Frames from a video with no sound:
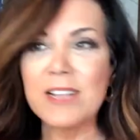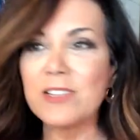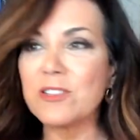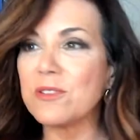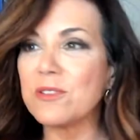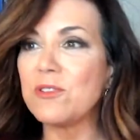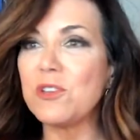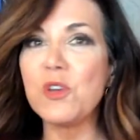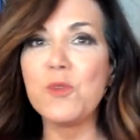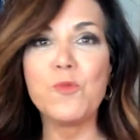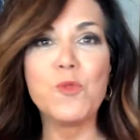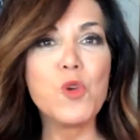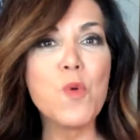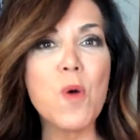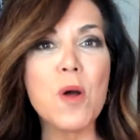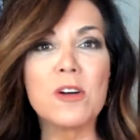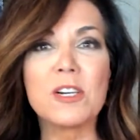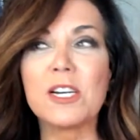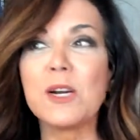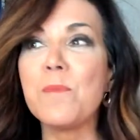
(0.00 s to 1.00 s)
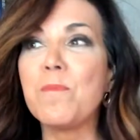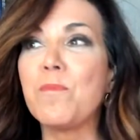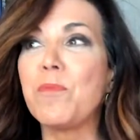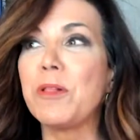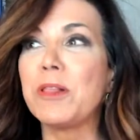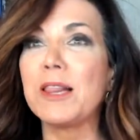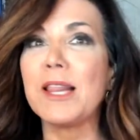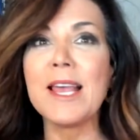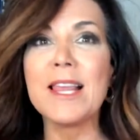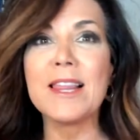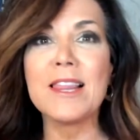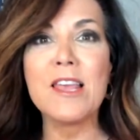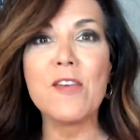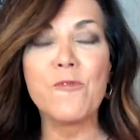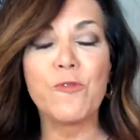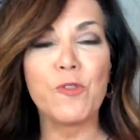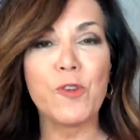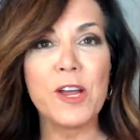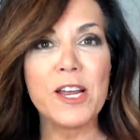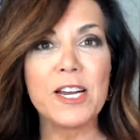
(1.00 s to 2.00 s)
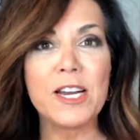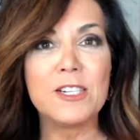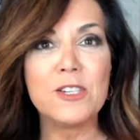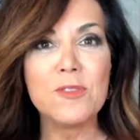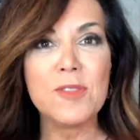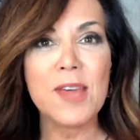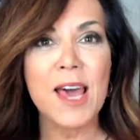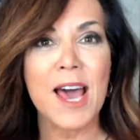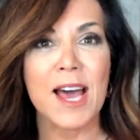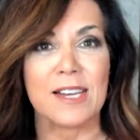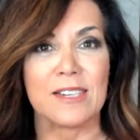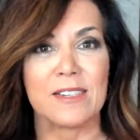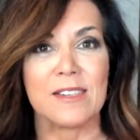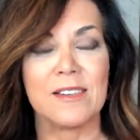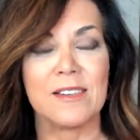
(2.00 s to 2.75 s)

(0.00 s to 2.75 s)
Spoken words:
You are completely free to do that.